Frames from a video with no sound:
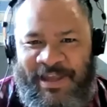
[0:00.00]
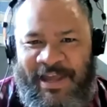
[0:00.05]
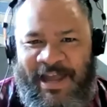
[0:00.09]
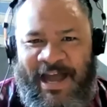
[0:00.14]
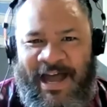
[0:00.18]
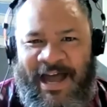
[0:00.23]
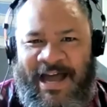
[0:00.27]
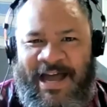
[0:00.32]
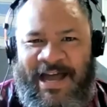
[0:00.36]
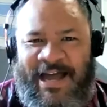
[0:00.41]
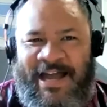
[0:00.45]

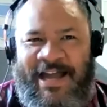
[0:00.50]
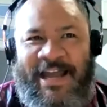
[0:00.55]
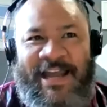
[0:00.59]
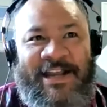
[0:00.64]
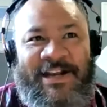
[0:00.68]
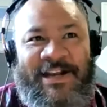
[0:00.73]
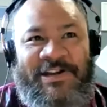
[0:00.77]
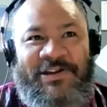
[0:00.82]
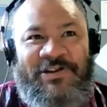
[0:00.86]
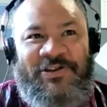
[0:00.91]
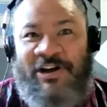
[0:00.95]

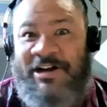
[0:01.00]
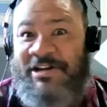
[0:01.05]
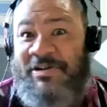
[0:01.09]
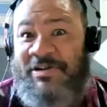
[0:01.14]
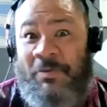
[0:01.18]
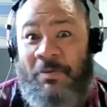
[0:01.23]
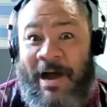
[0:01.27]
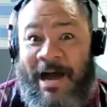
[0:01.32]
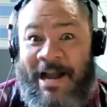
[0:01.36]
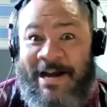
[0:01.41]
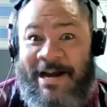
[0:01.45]
In
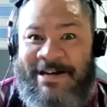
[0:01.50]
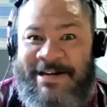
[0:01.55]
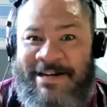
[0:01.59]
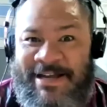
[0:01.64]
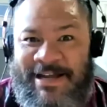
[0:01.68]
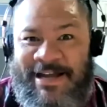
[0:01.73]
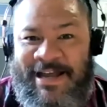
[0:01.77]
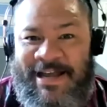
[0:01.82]
91,